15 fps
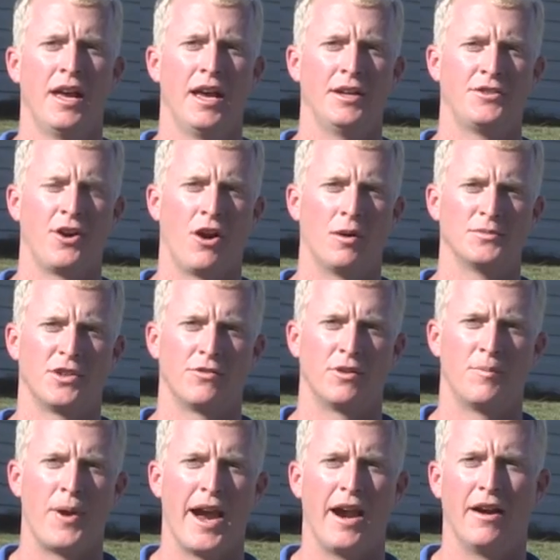in terms of
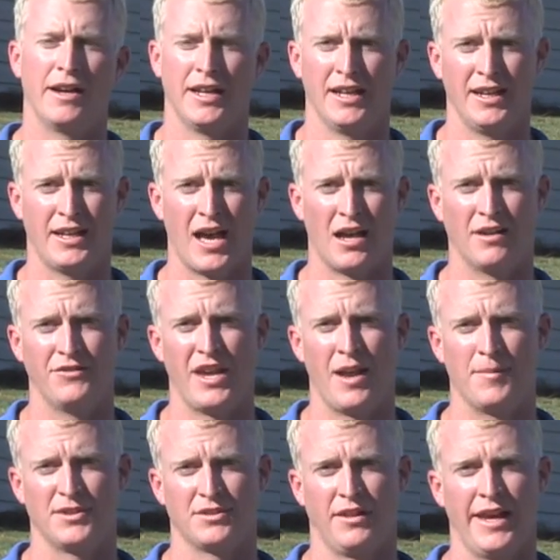repairing any kind of
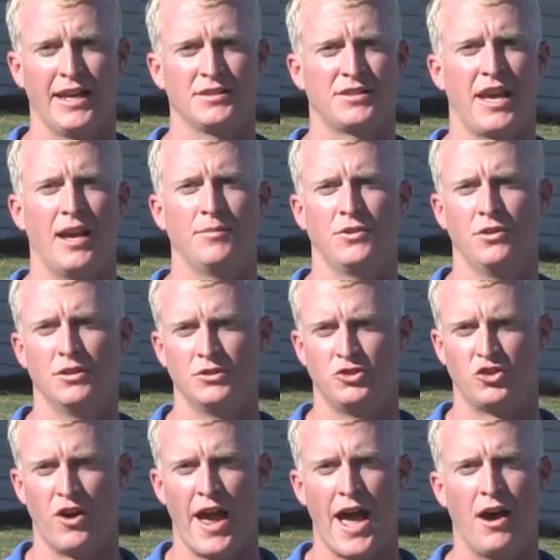damaged landscape due to
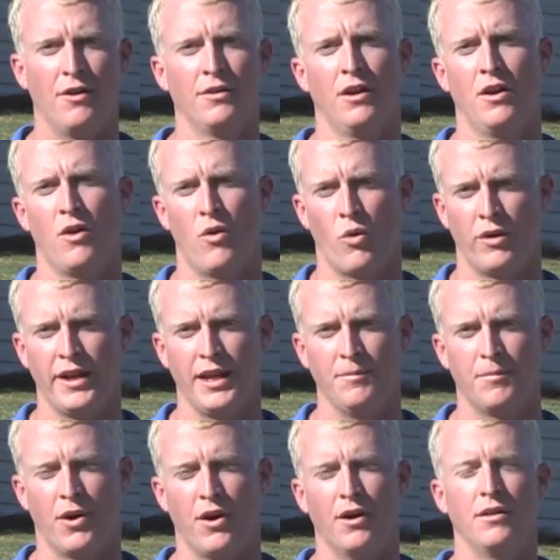drought or
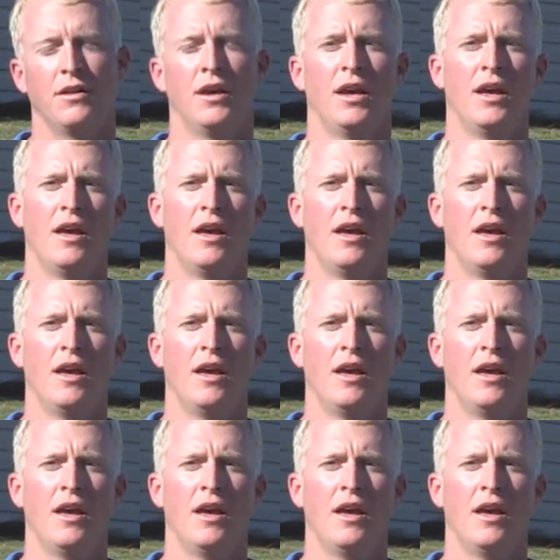heat burn.